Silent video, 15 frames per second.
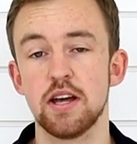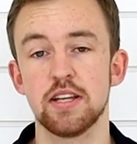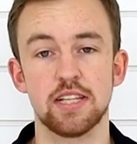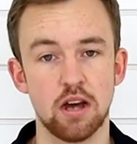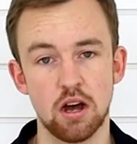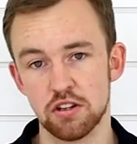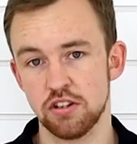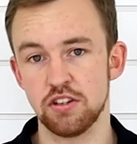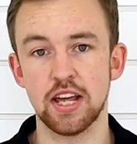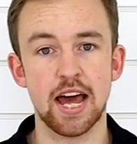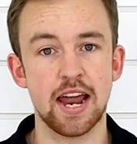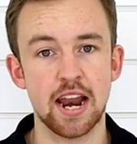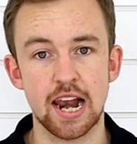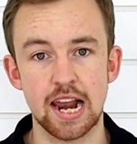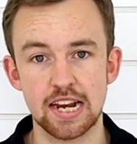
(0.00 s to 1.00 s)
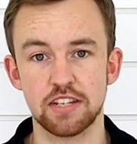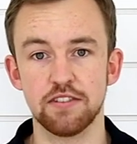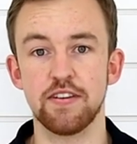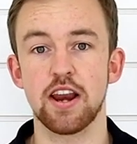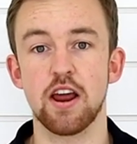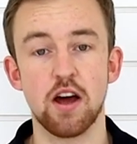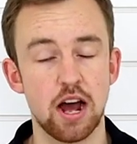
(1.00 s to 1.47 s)
I say I'll do that in a
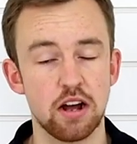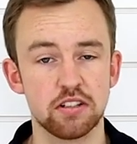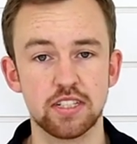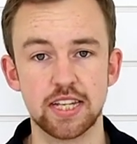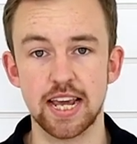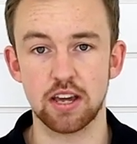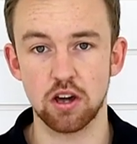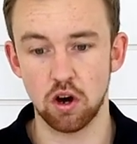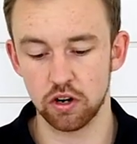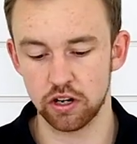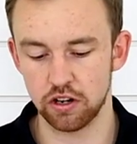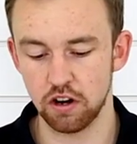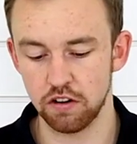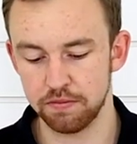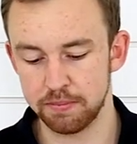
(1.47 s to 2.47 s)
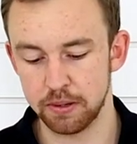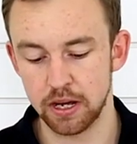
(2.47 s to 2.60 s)
later video, how to take it on and off,